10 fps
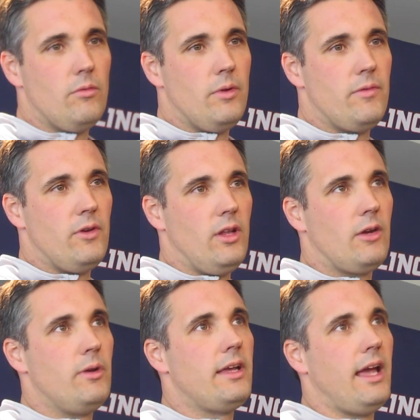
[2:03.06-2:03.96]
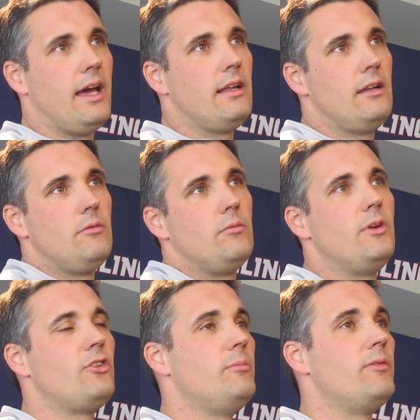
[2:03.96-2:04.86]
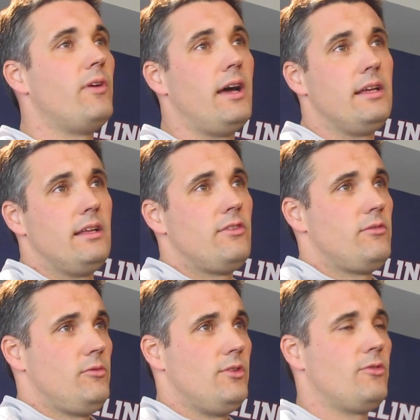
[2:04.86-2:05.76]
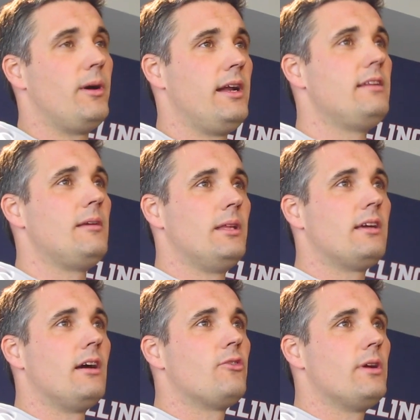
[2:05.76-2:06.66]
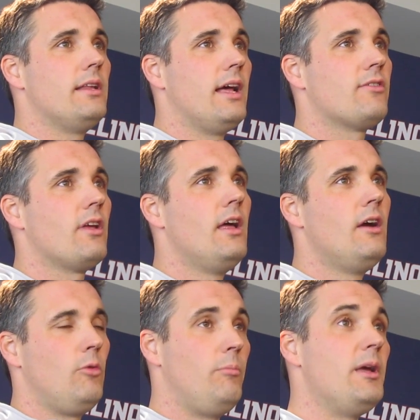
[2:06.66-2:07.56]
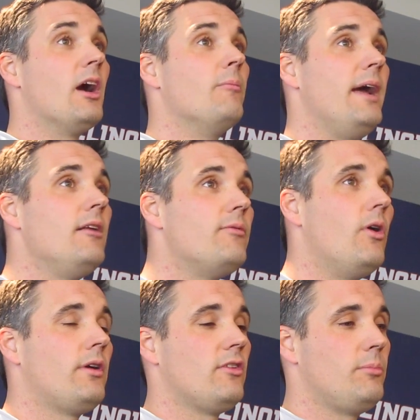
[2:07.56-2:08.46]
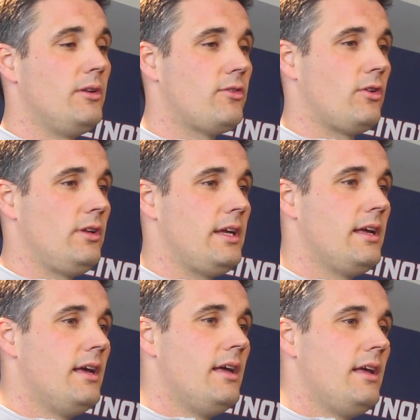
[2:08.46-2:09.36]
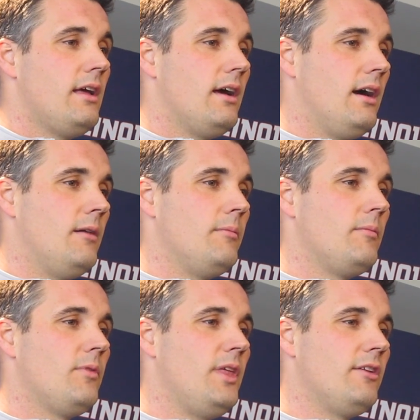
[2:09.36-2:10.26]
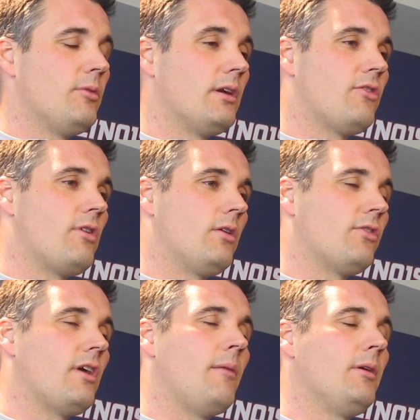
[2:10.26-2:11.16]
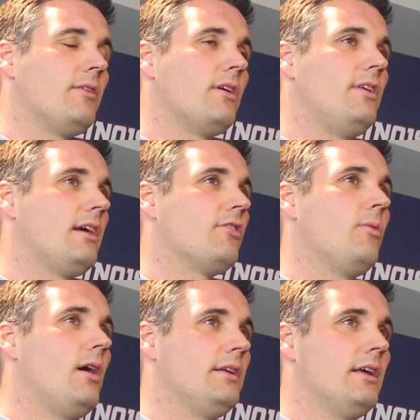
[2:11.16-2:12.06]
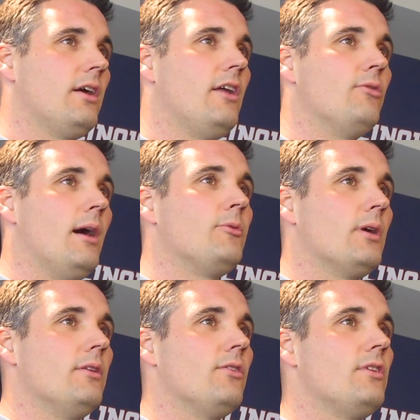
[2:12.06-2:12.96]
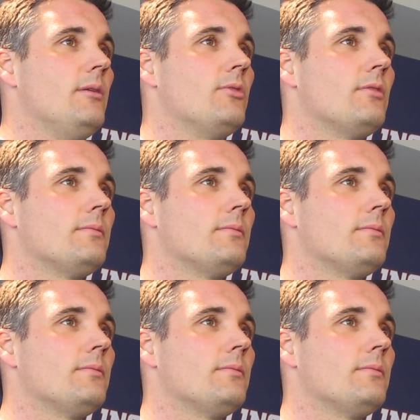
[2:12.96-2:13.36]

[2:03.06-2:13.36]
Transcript: we feel like we can, then we should be fine against just about any team in the country, and that's will be our main focus. But certainly, um, things that we're going to struggle stopping, it's going to take us a while to get our heads wrapped around those teams.